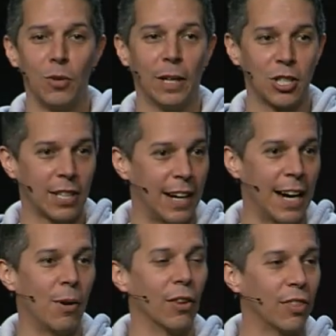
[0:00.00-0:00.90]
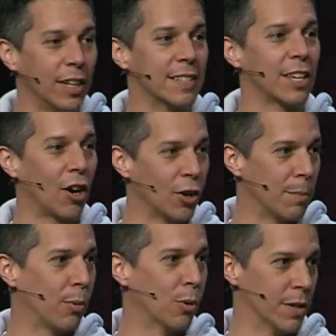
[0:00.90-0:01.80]
much time on things that aren't
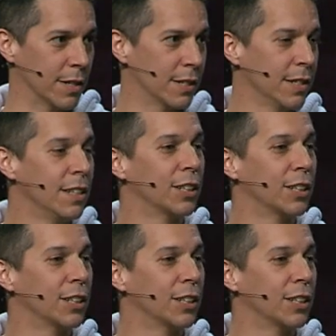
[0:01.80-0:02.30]
important.